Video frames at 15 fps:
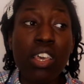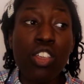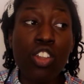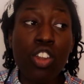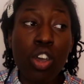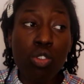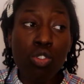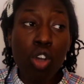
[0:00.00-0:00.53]

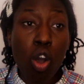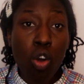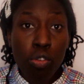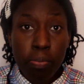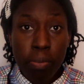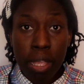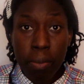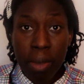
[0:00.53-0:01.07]
you know,
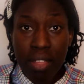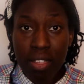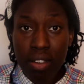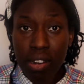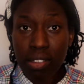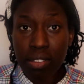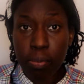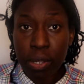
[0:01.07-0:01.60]
told me about
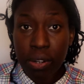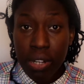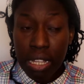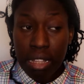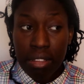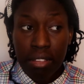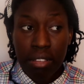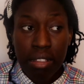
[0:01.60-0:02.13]
their
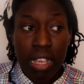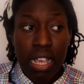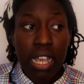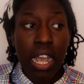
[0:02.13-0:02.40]
experience